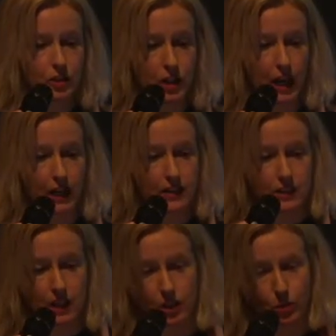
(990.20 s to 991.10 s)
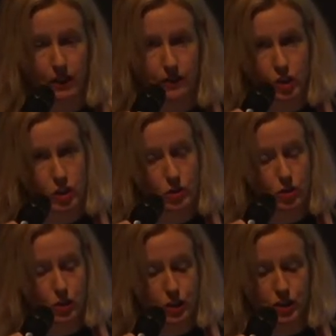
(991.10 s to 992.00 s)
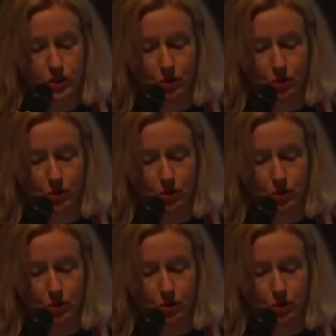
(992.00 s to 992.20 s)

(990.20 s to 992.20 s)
the shed, you were given two torches.